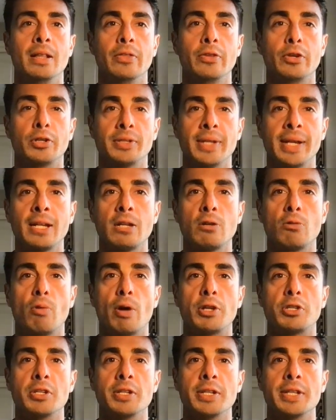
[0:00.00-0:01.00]
Their second
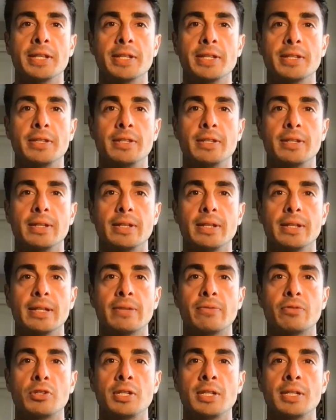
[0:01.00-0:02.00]
question is
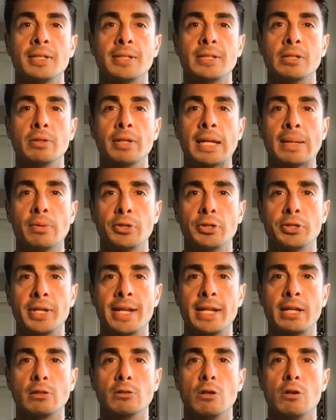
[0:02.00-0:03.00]
if she is still able to
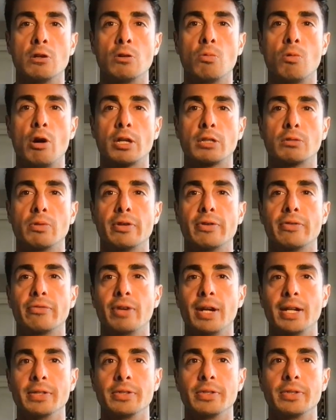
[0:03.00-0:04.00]
take long walks with her
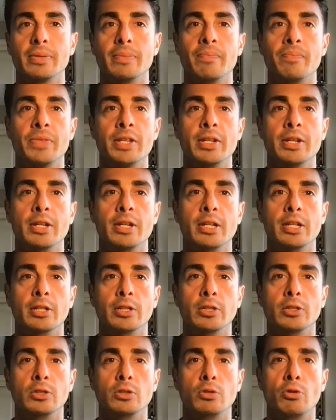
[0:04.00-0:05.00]
friends.
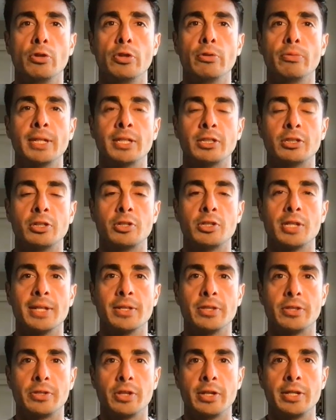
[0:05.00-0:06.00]
Due to the research
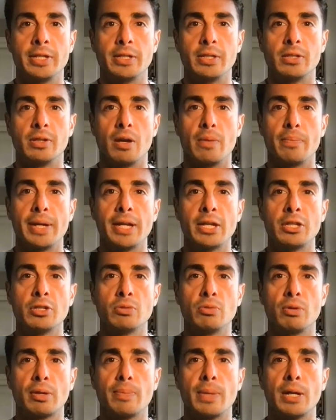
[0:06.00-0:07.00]
and studies on
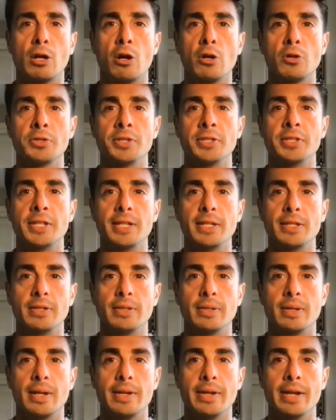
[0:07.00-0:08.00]
patients with McArdle's
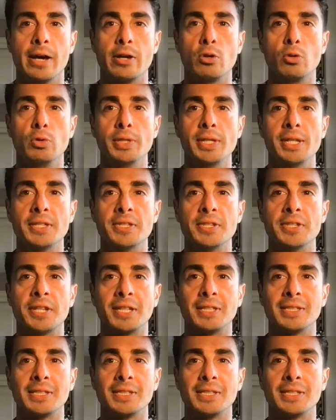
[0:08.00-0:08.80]
disease, not only is this